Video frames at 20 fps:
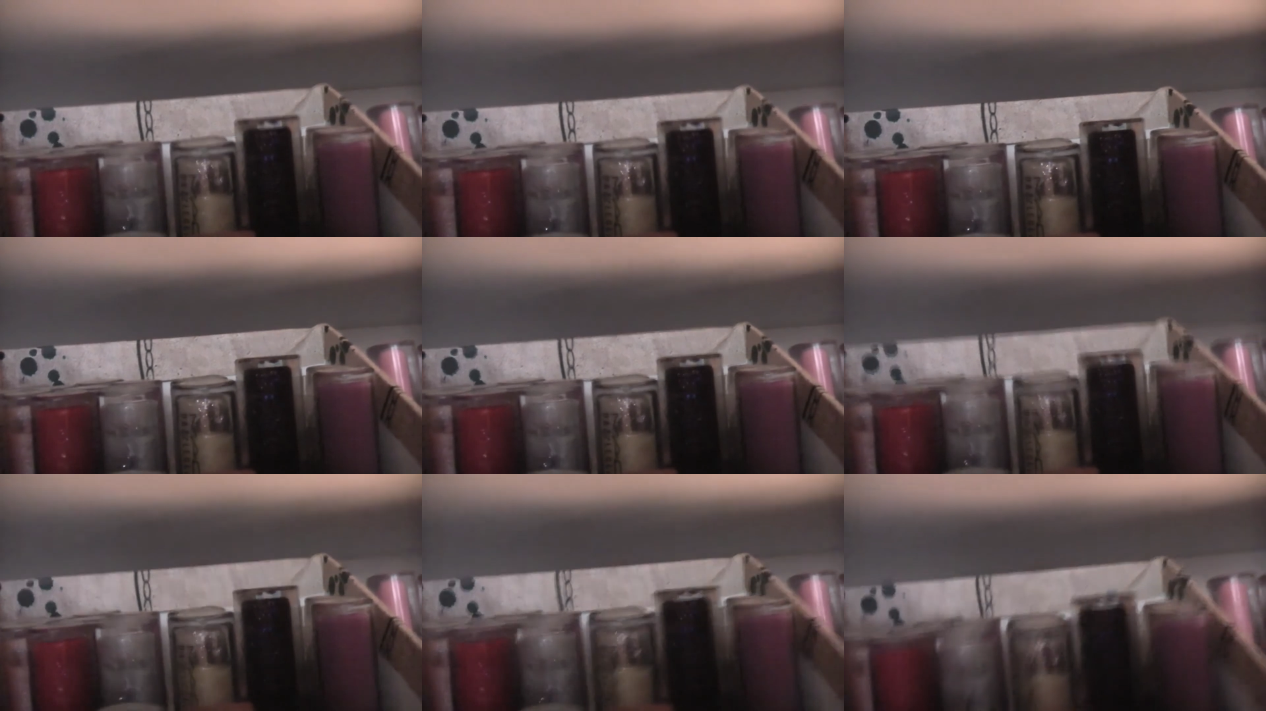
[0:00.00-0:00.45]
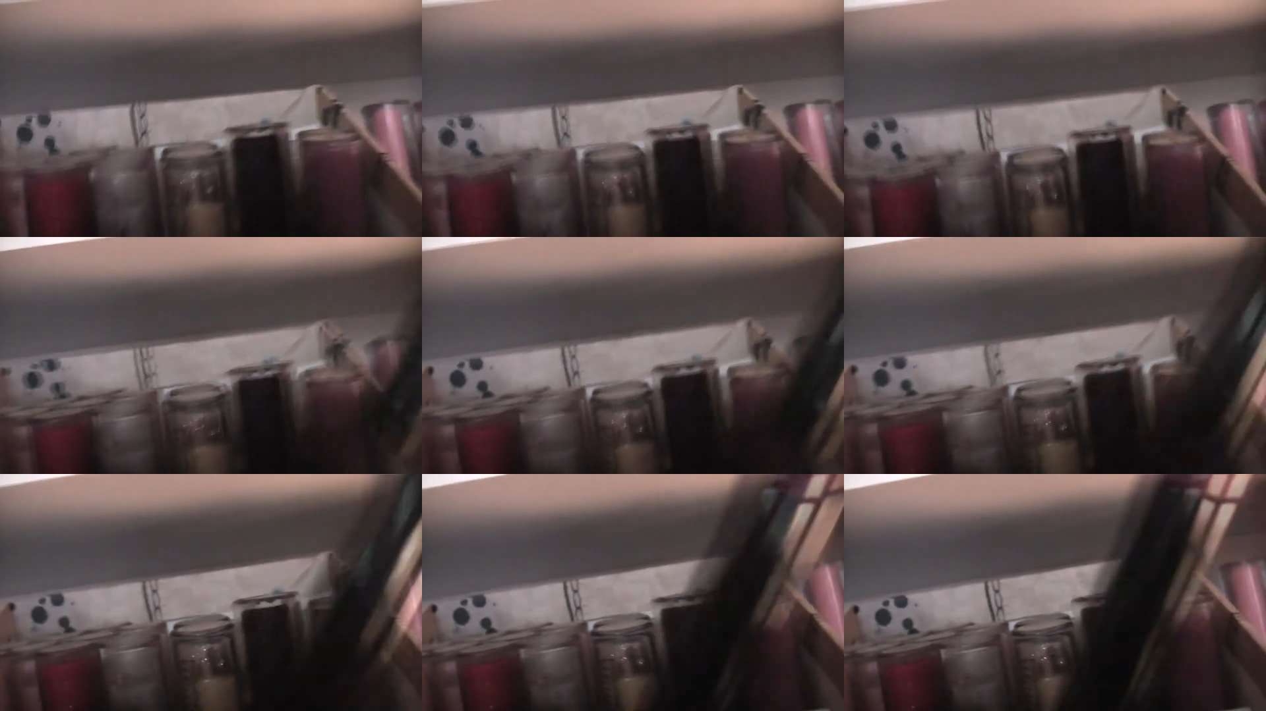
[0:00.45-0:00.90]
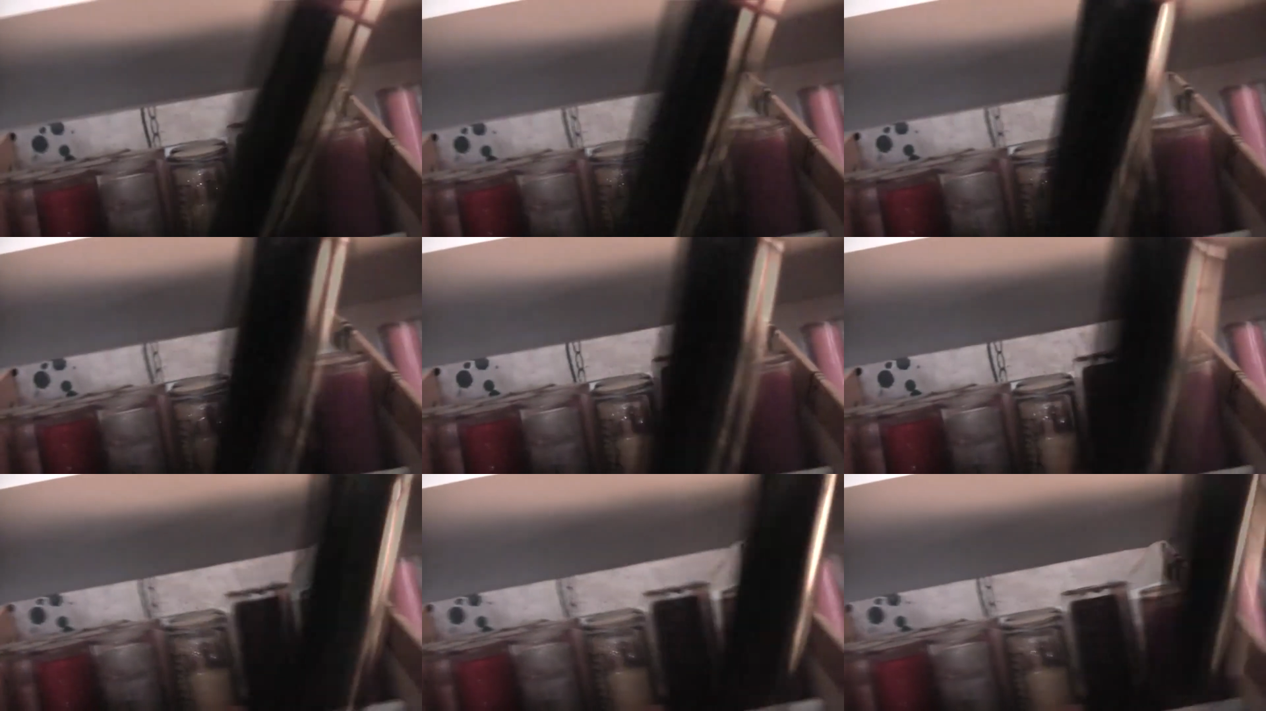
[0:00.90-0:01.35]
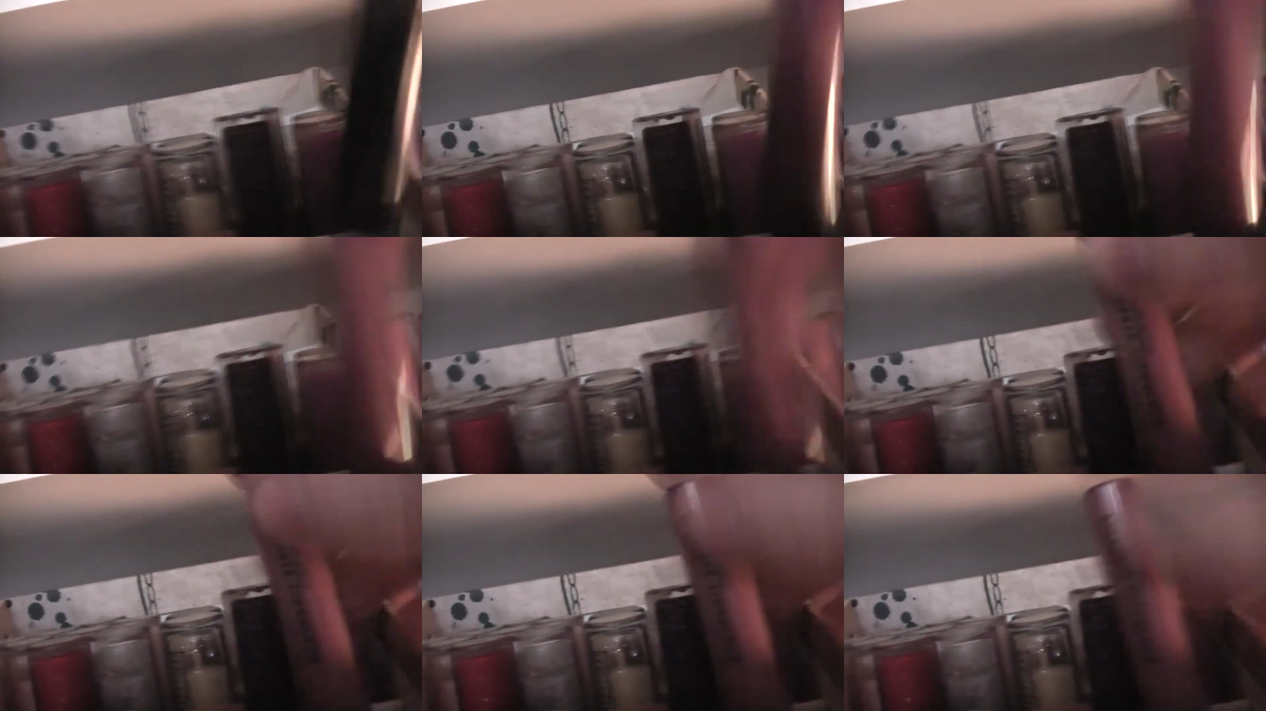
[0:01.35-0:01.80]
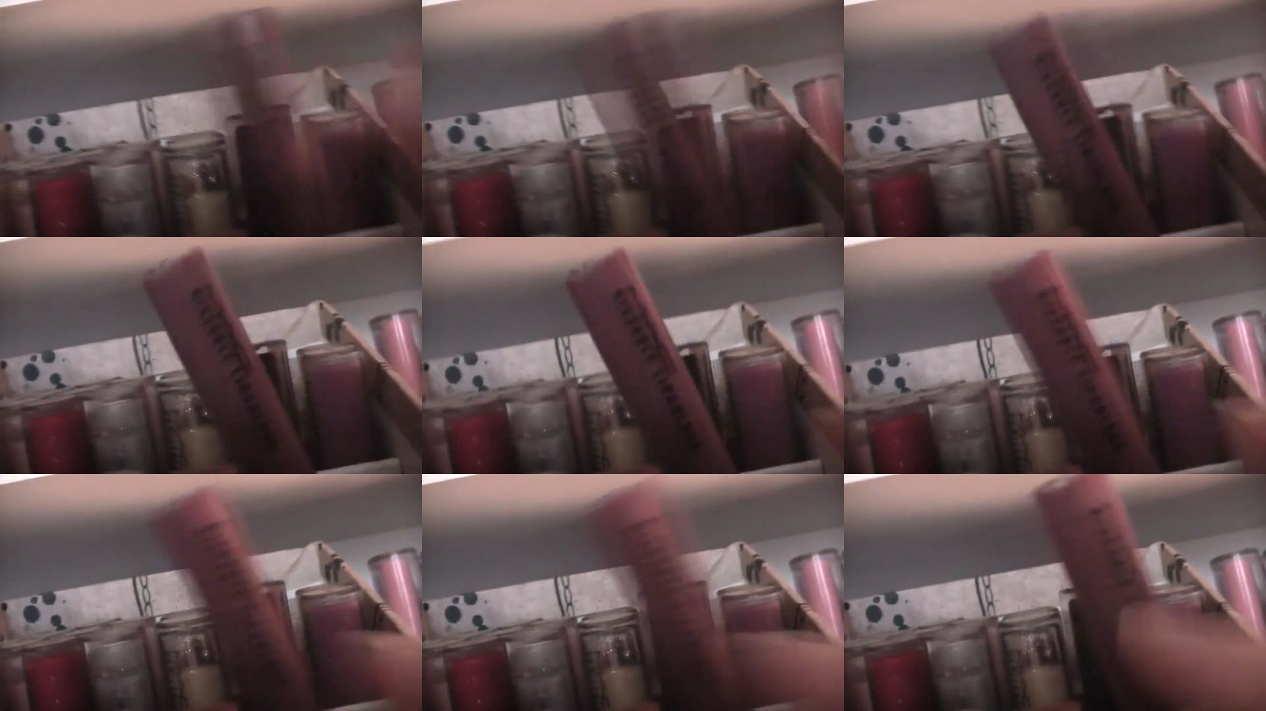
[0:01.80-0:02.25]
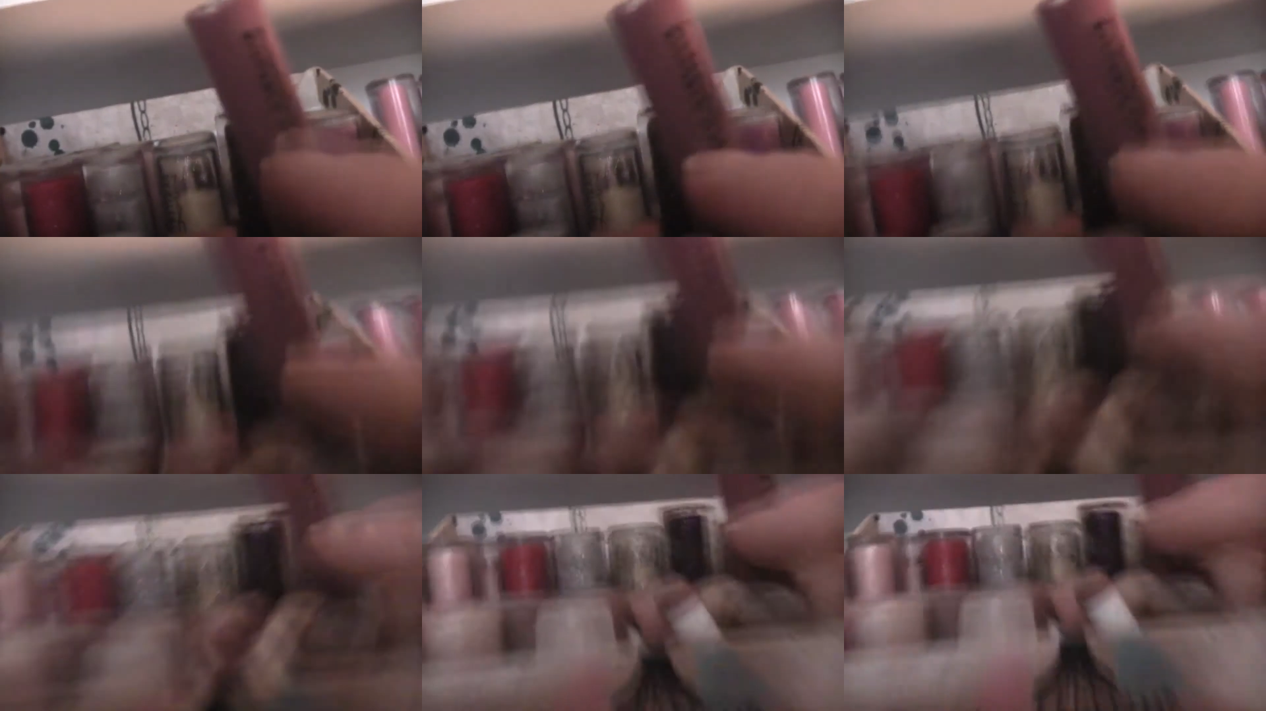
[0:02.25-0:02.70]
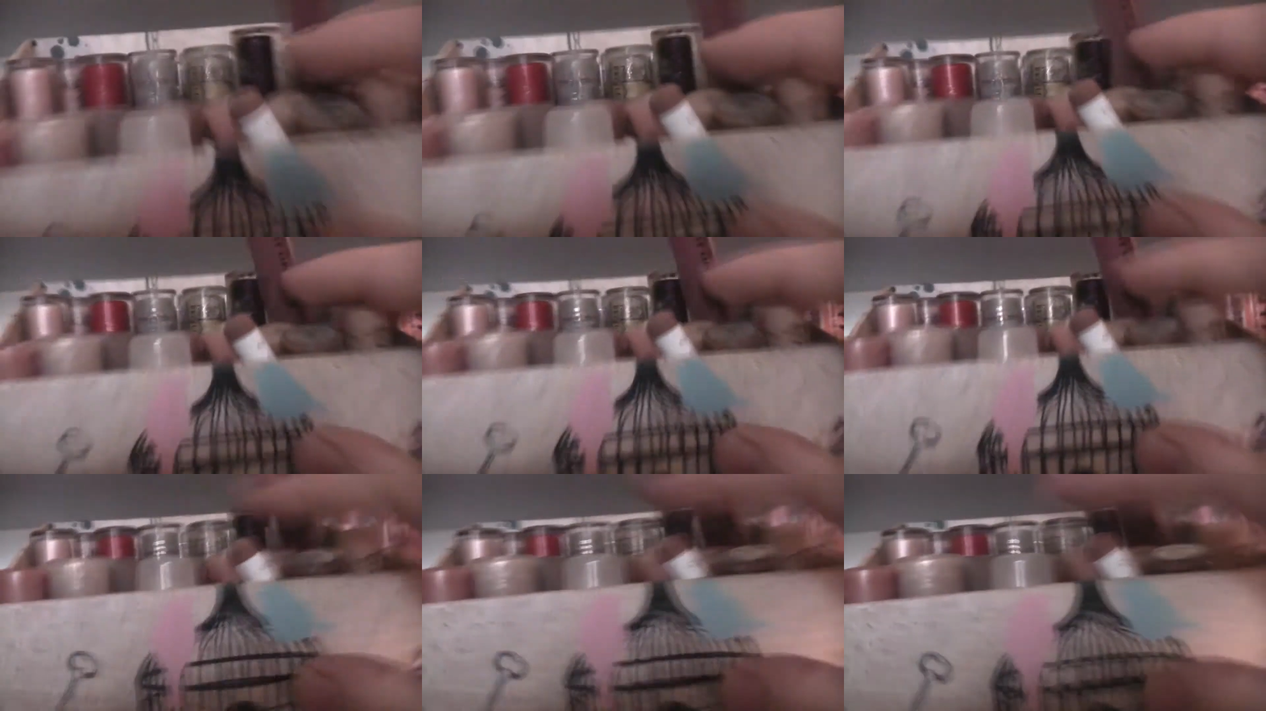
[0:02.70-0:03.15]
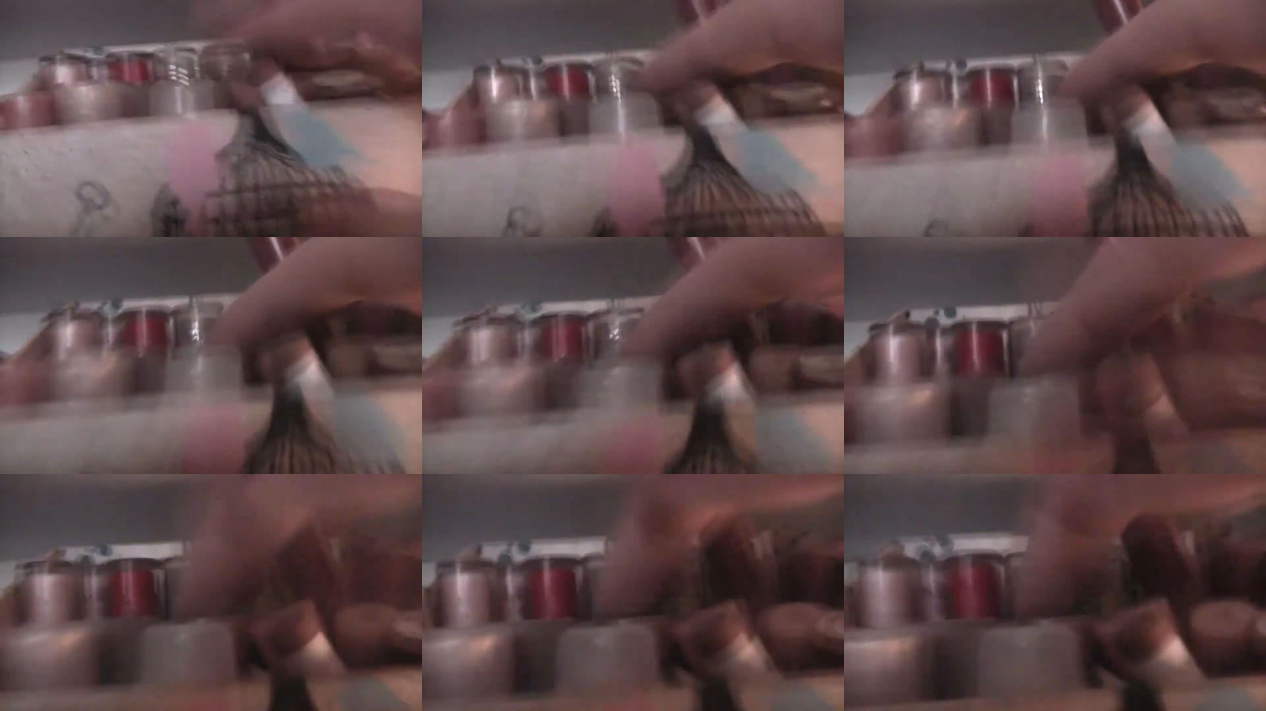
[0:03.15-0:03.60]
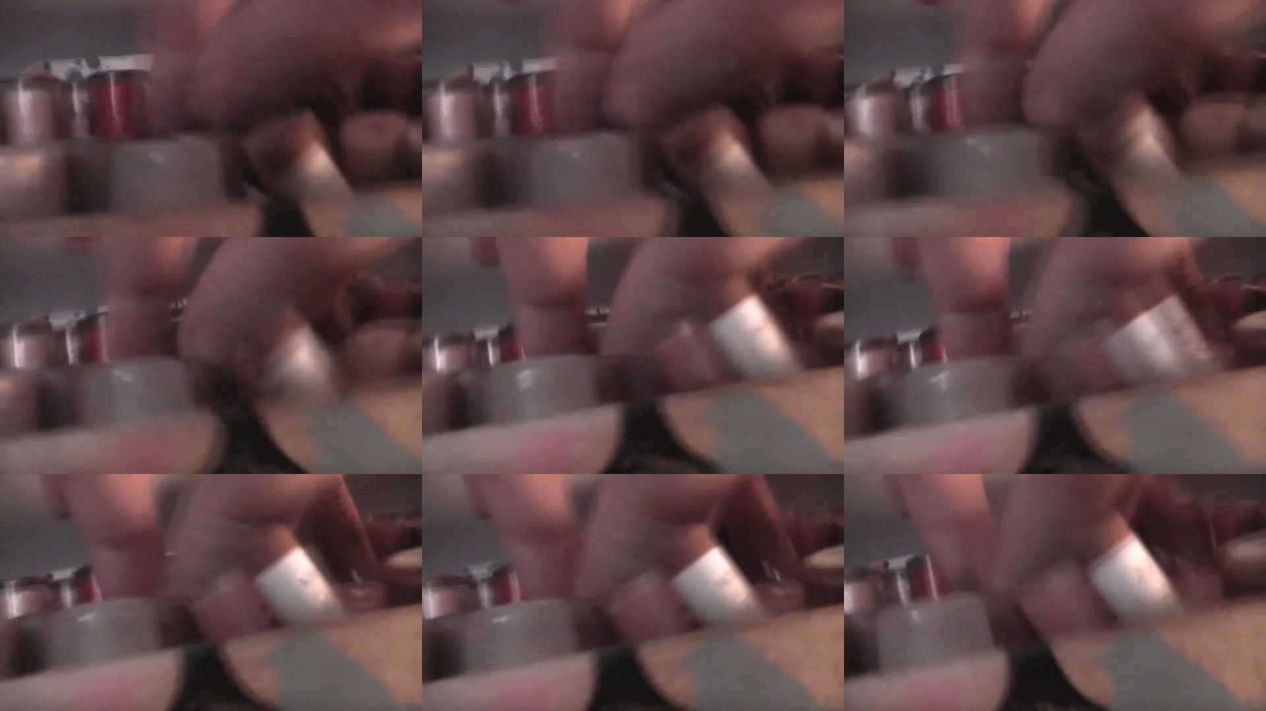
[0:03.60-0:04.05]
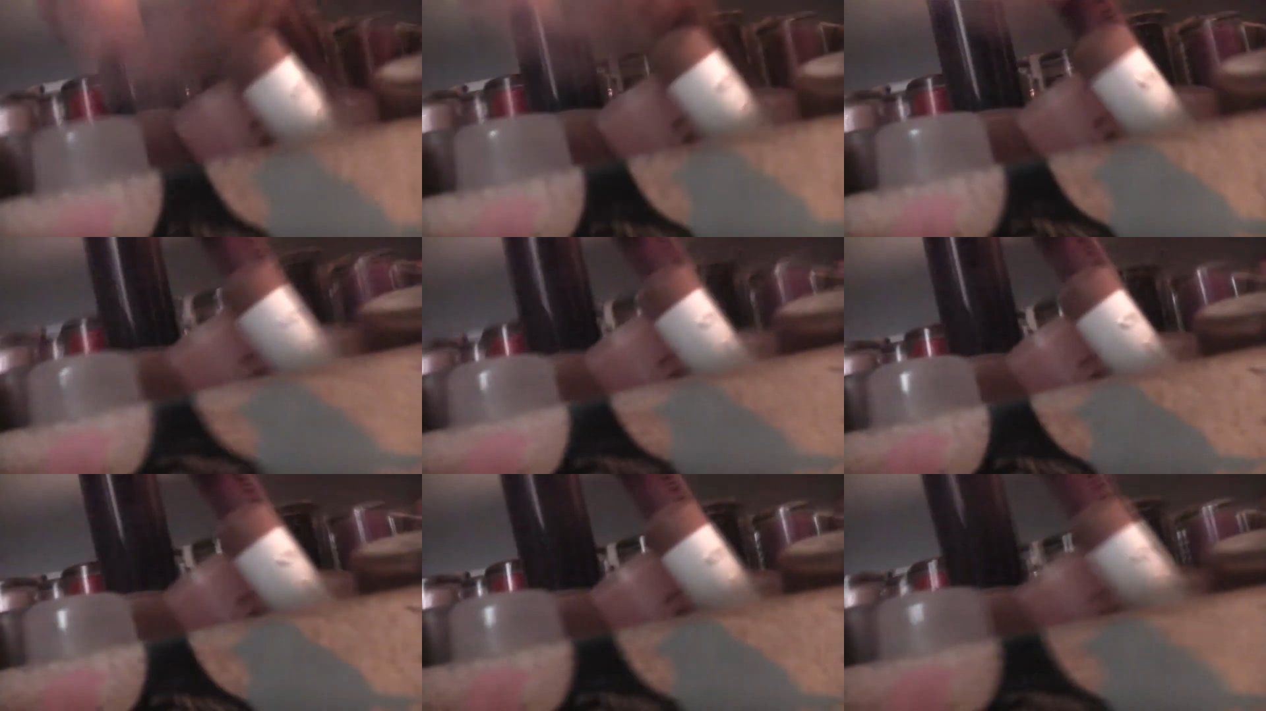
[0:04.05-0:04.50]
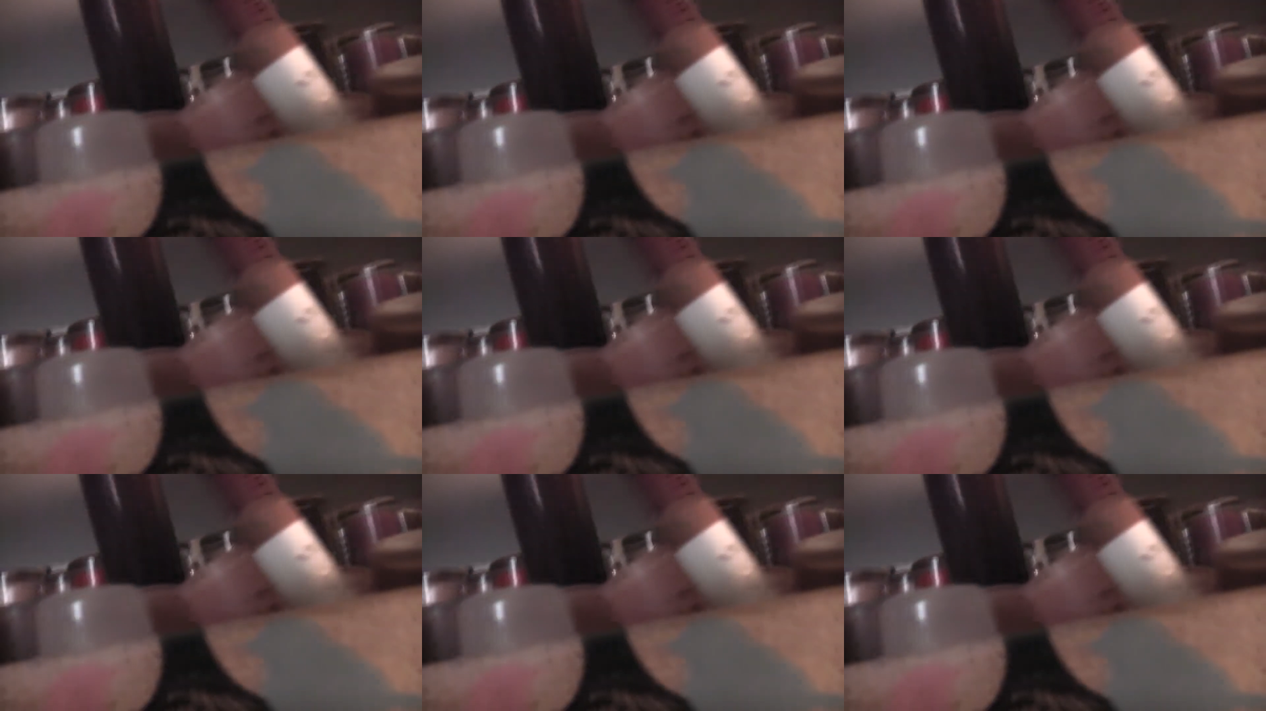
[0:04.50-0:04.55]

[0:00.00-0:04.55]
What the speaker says: [unreadable: no face in view]